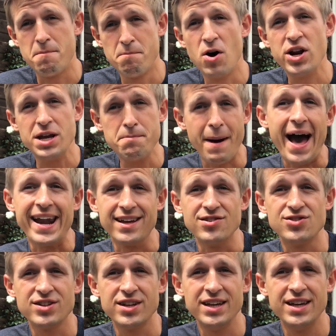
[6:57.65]
Money
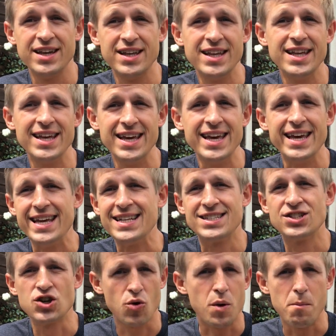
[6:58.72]
matters.
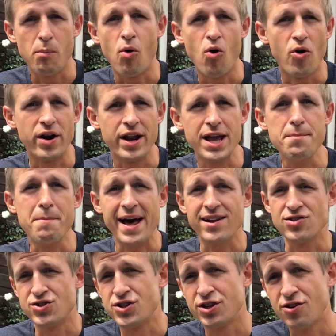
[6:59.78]
It's so important. It
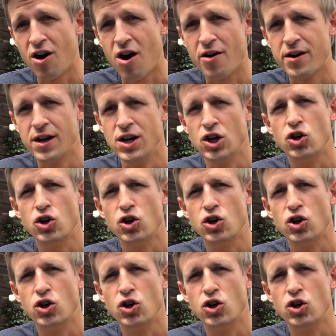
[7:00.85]
matters to God.